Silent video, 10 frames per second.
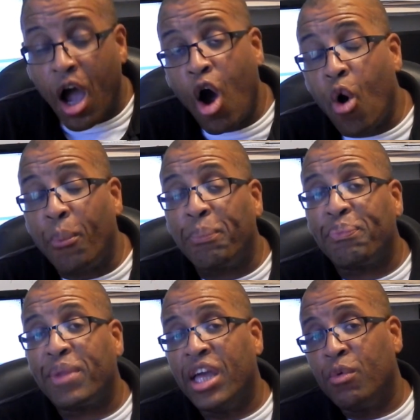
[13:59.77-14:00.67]
Oh,
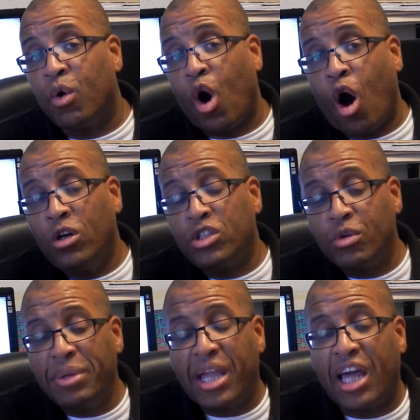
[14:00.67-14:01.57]
it will also
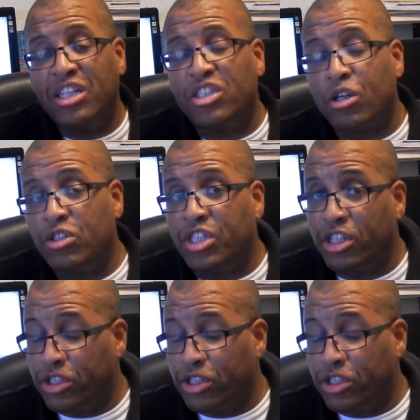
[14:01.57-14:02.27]
be kind of searching